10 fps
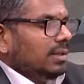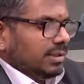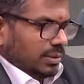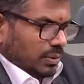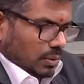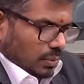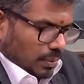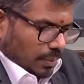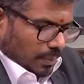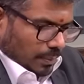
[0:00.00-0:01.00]
So,
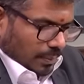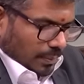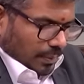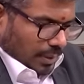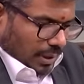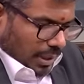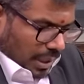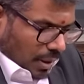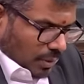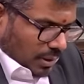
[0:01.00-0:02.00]

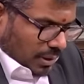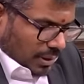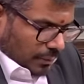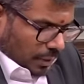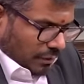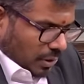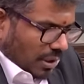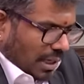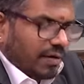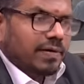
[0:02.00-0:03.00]
around what we
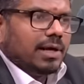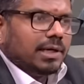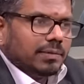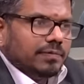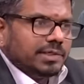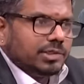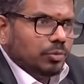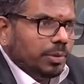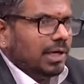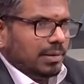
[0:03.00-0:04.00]
call Avani Atam, which is
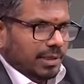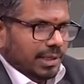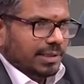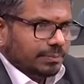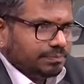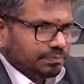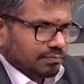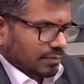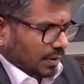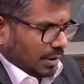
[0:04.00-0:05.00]
Upakarma Day,
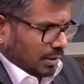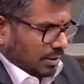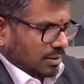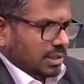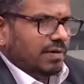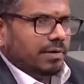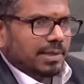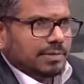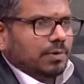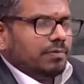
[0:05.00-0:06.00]
in Shravana
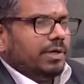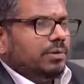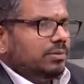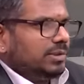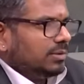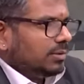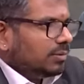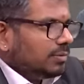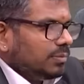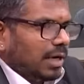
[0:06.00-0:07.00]
Mas, what we do, so
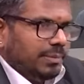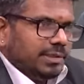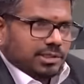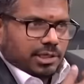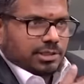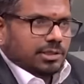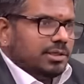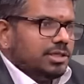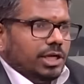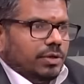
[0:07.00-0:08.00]
Brahmins change their
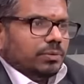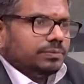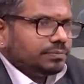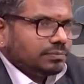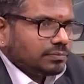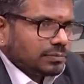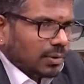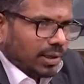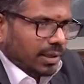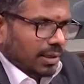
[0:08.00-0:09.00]
janiyu.
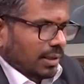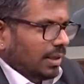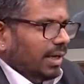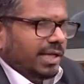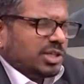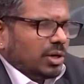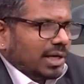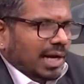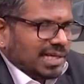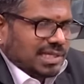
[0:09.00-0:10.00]
Okay? It's not a
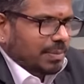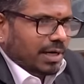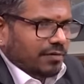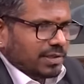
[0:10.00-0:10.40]
caste mark.